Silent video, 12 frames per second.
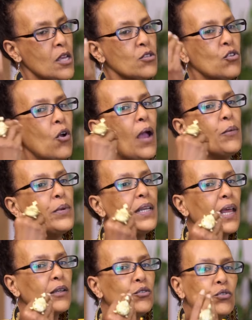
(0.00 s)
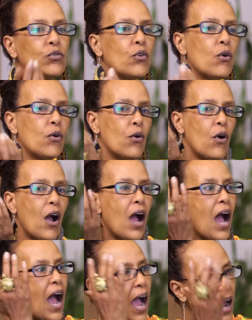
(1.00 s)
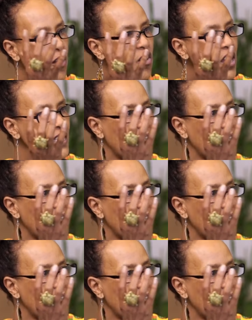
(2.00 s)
So I would like to know how a